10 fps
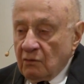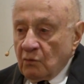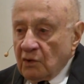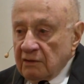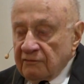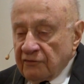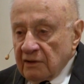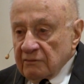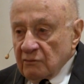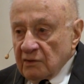One
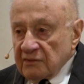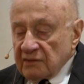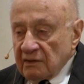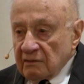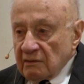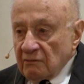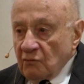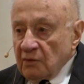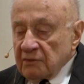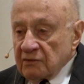front was a
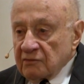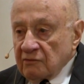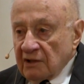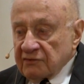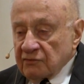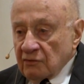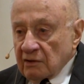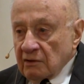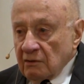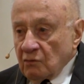woman's dress store
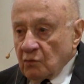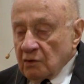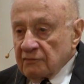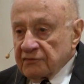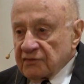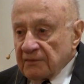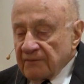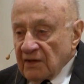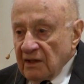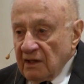called Wolf's,
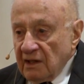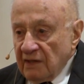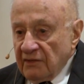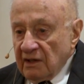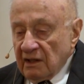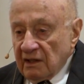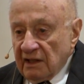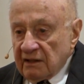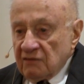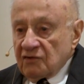then a
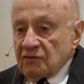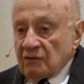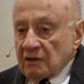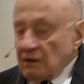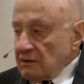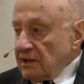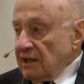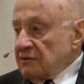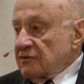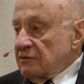luggage store called
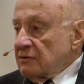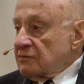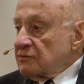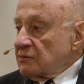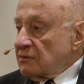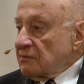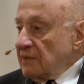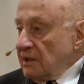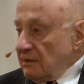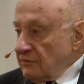Ensler's, which
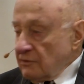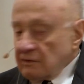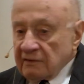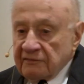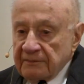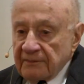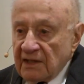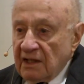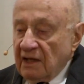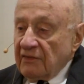many have heard of,
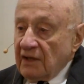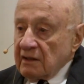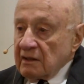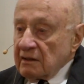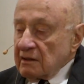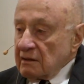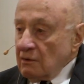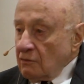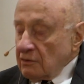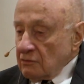and then
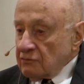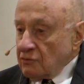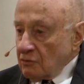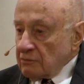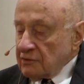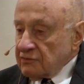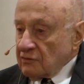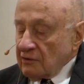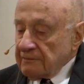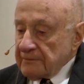Okano's jewelry
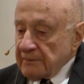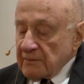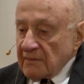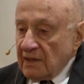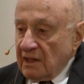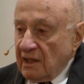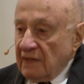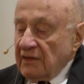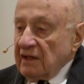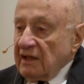store.
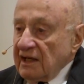And then